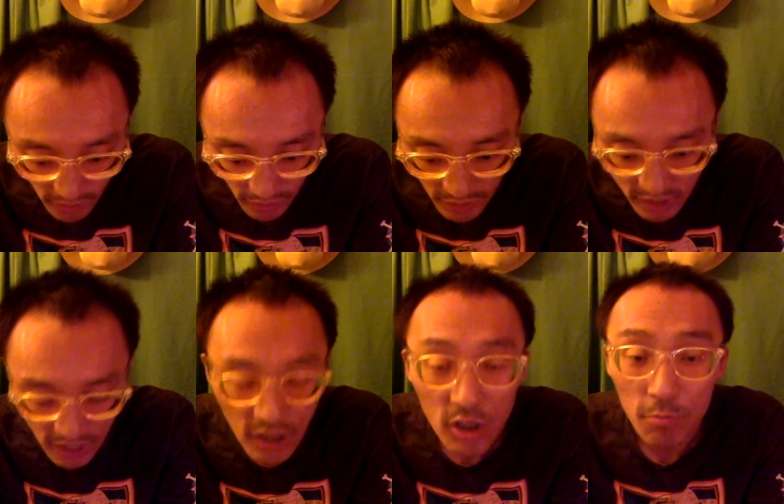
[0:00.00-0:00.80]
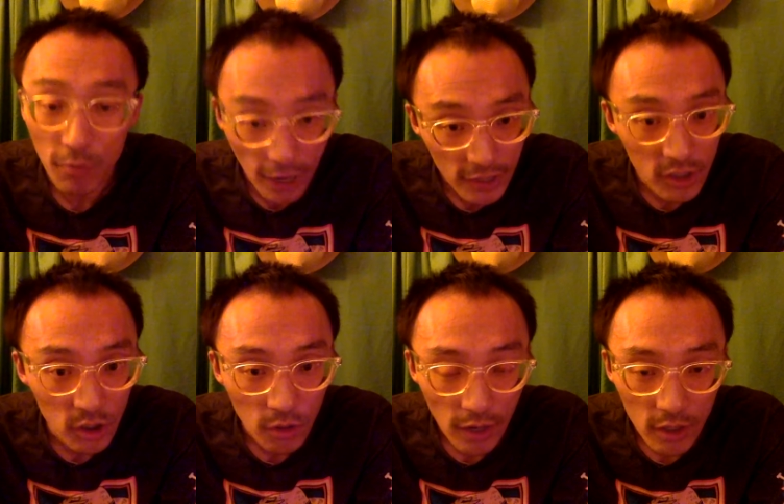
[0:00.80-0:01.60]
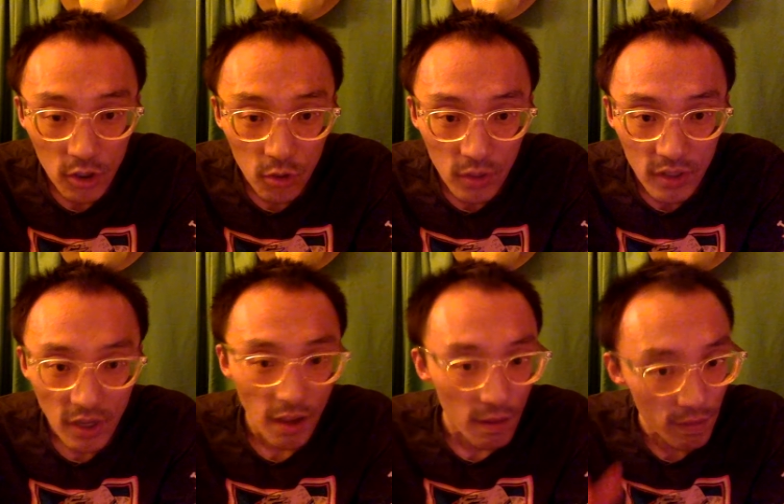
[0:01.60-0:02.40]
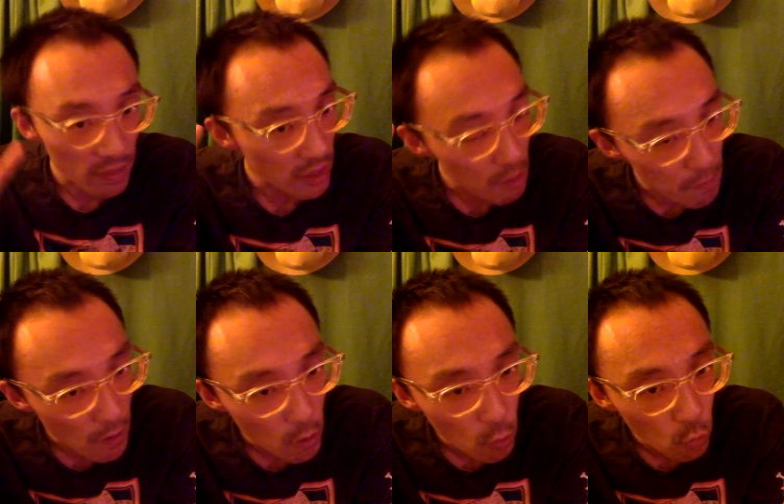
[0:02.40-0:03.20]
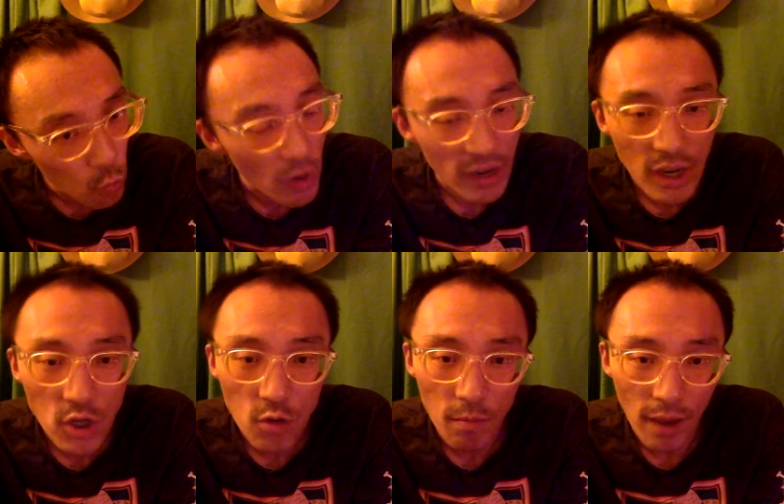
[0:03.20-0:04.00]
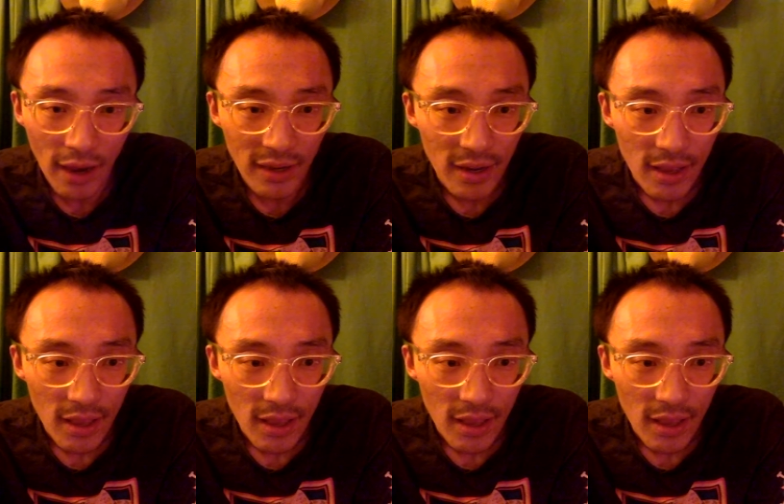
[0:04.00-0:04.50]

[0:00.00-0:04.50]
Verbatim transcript: It's not just practicing gratitude, it's think about what in your mind